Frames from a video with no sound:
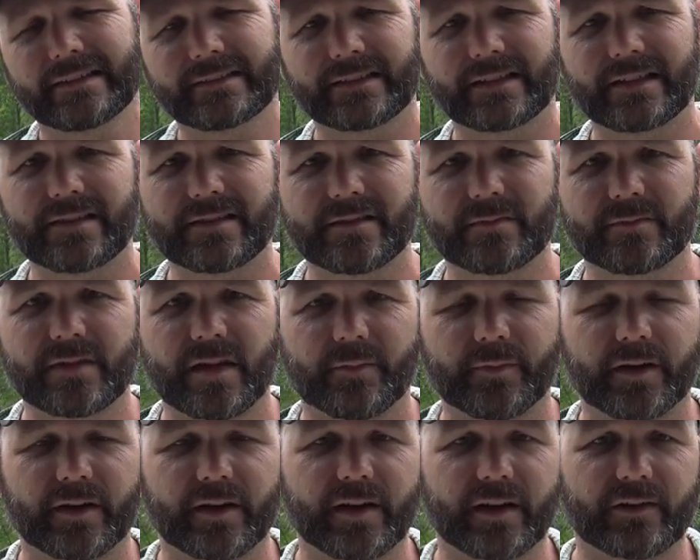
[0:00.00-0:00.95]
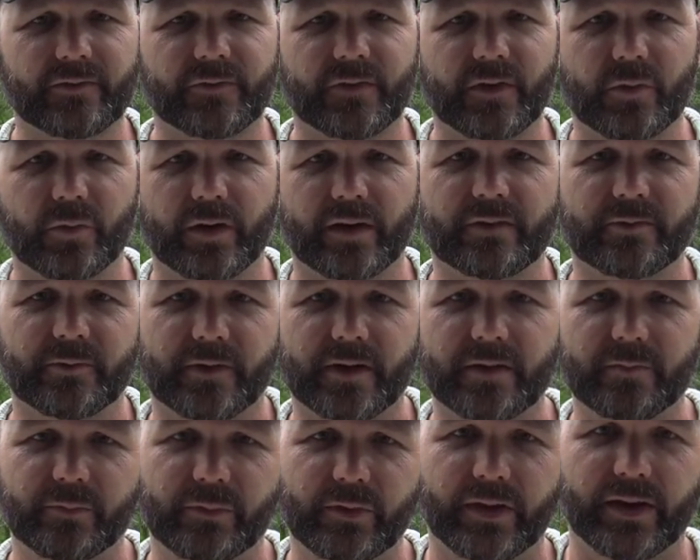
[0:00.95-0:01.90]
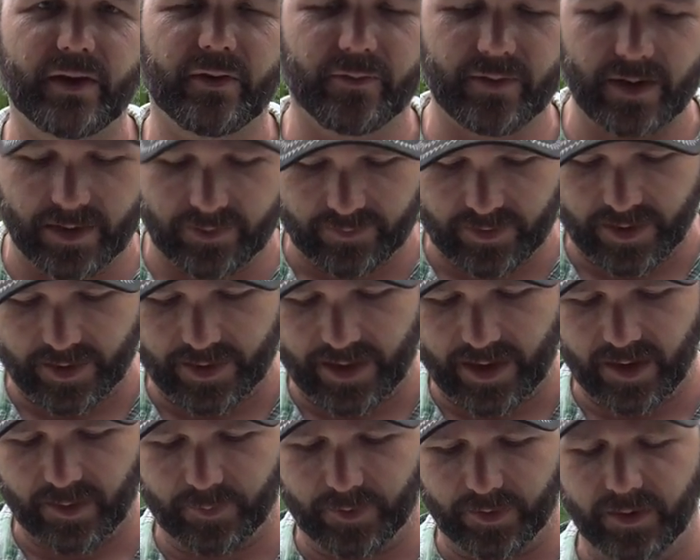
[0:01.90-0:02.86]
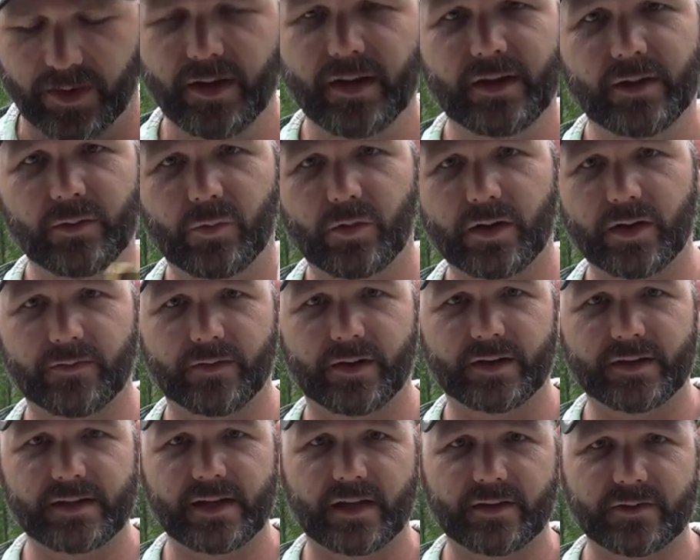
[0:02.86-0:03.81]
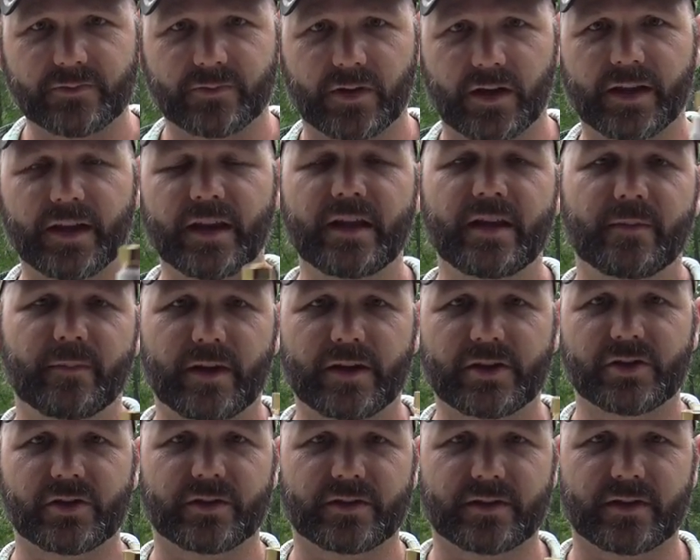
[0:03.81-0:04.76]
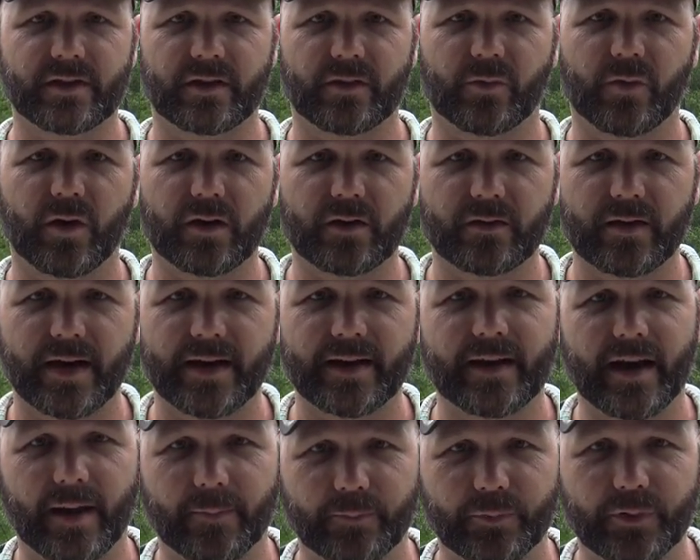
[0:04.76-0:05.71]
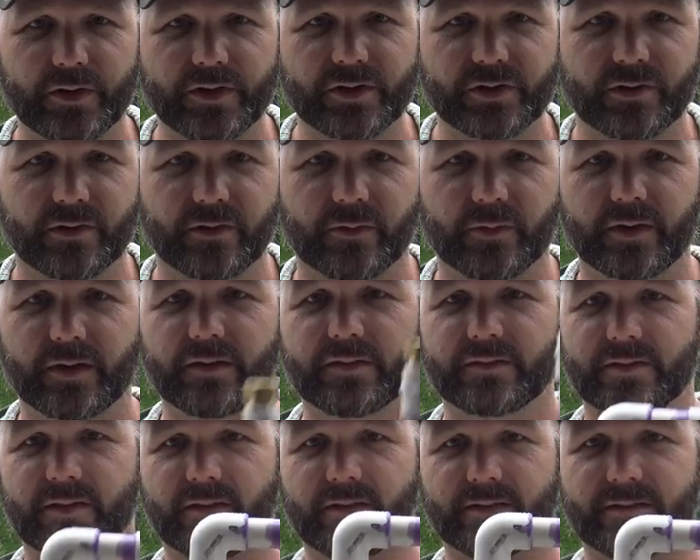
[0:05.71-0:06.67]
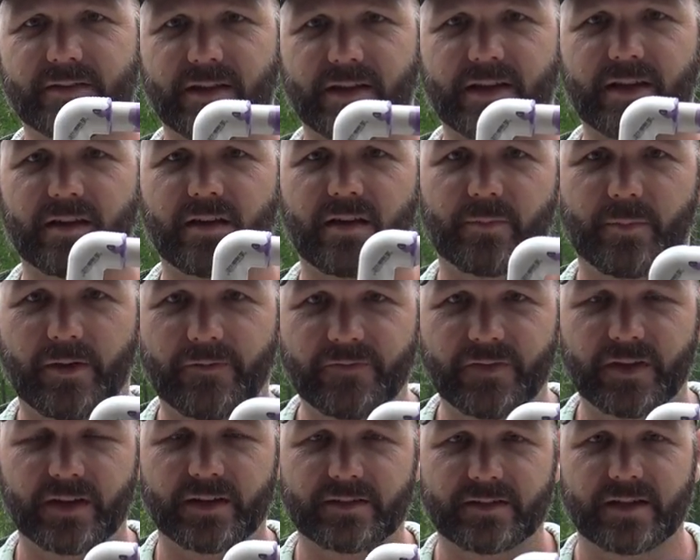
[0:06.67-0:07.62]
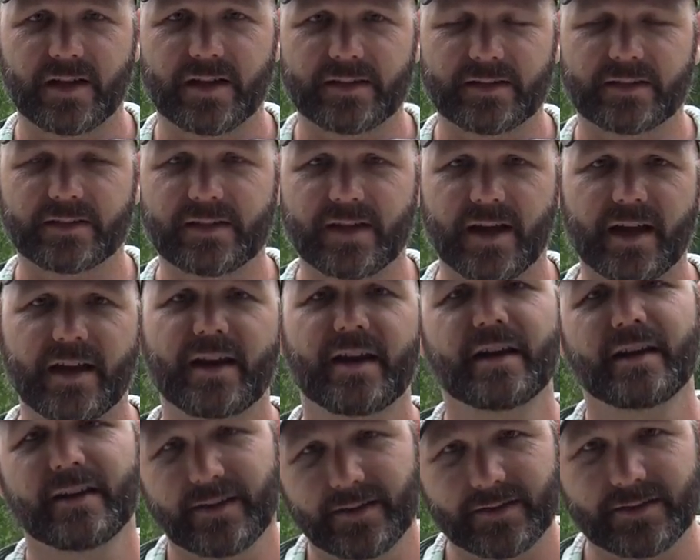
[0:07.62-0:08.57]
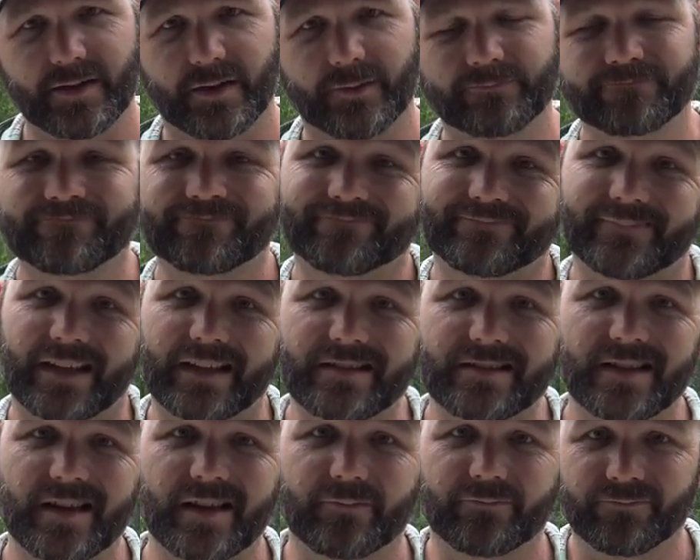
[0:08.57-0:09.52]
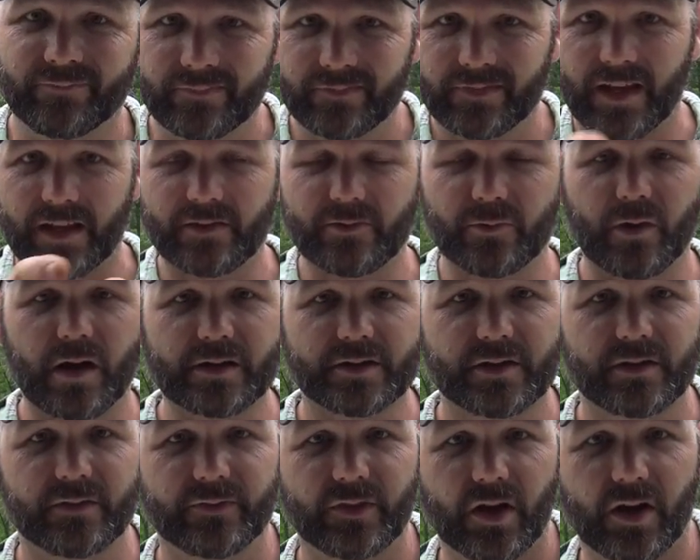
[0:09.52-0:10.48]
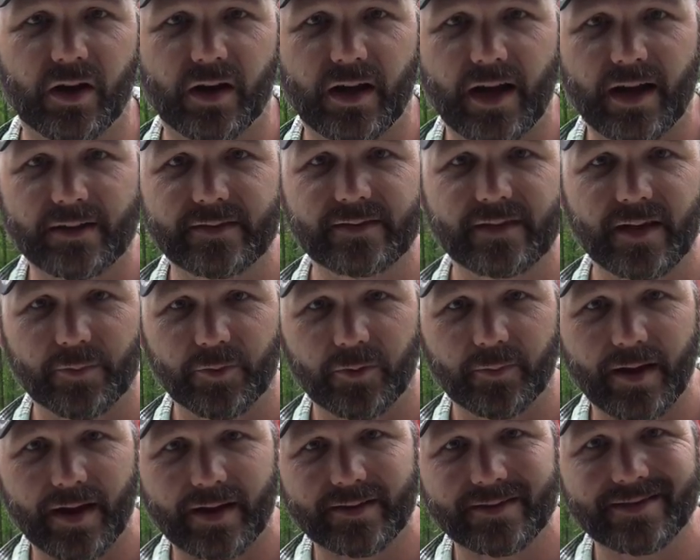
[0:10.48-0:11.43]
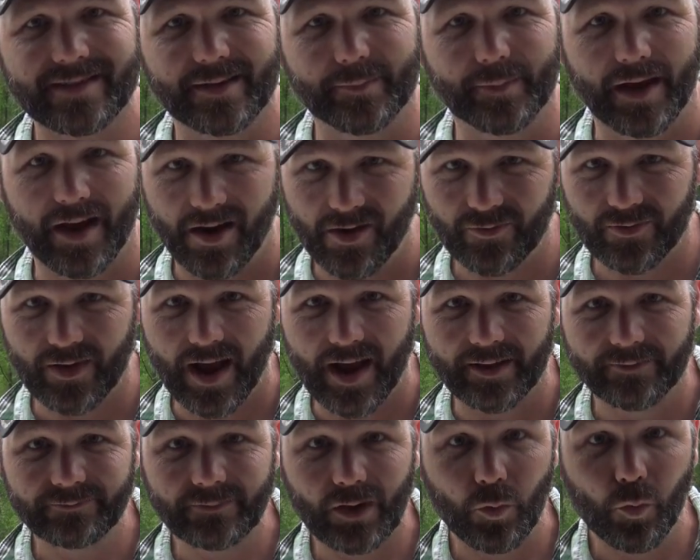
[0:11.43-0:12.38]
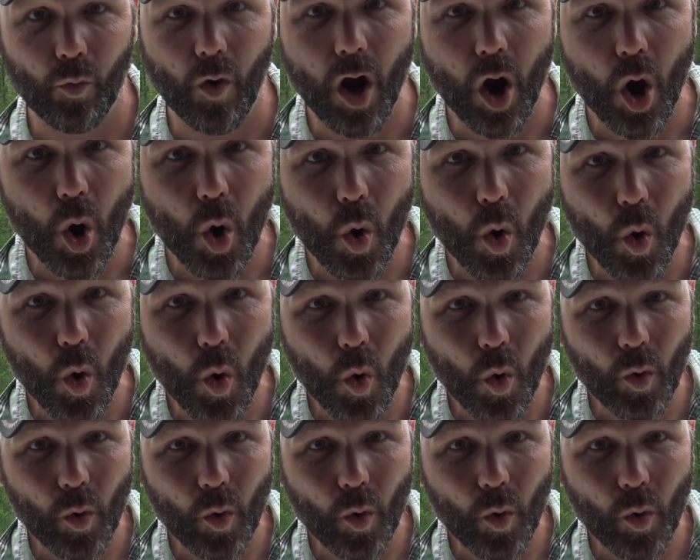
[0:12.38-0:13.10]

yeah, sometime in the next few weeks. We're getting plenty of rain right now, but we'll give it a test run, make sure it's going to work right. I'm pretty sure it will as long as I got all my fittings nice and tight. So that's it. Thanks for watching the vlog, guys. Come on back and see me. All right. We'll come